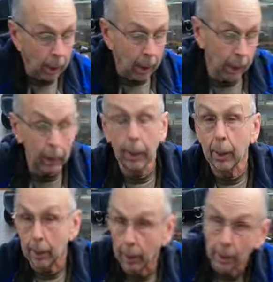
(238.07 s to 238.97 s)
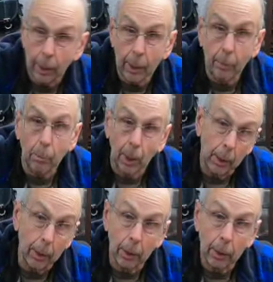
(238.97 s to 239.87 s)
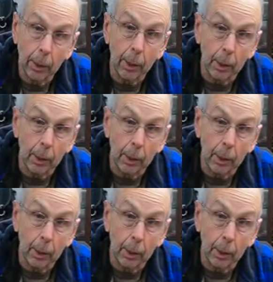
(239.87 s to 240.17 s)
And like I said, buckets at the